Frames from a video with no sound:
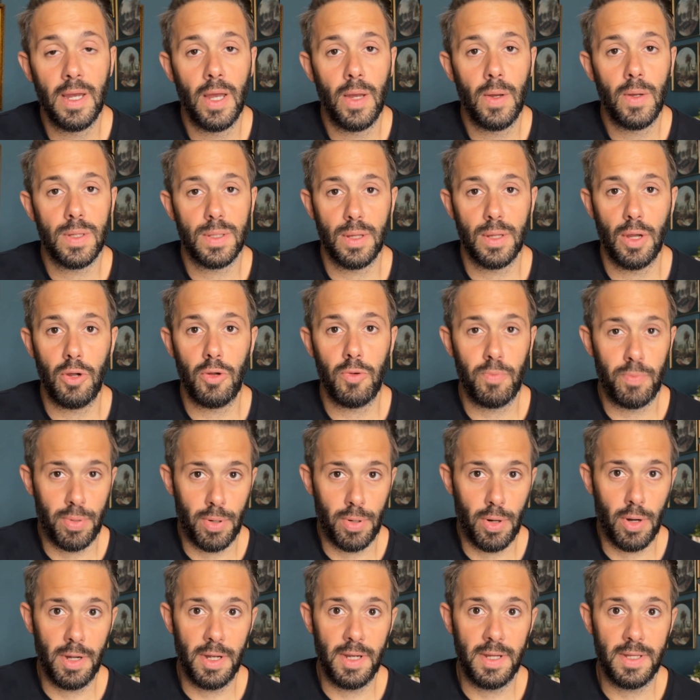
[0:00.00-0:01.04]
So
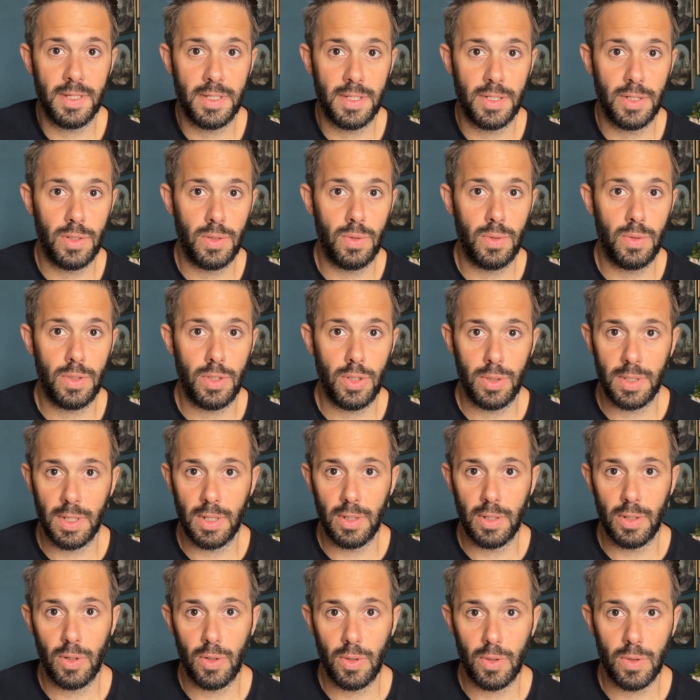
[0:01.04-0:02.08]
prior to using
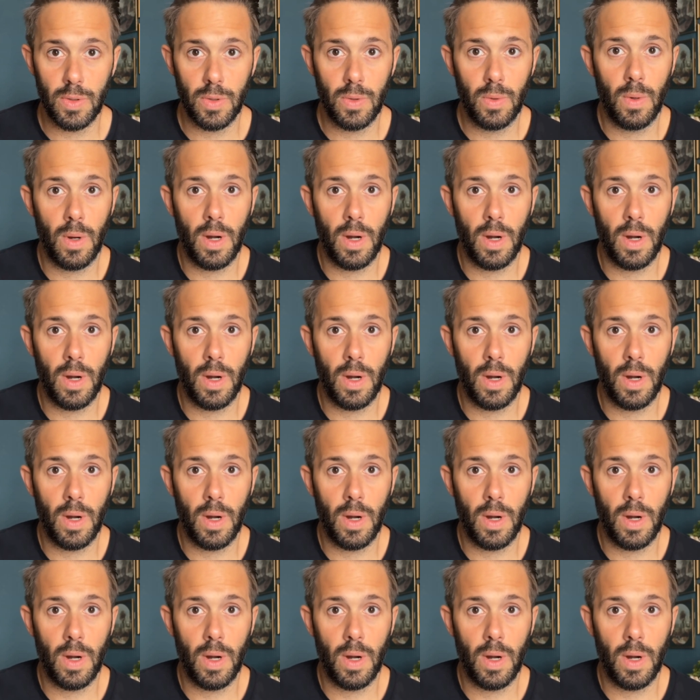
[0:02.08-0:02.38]
Google,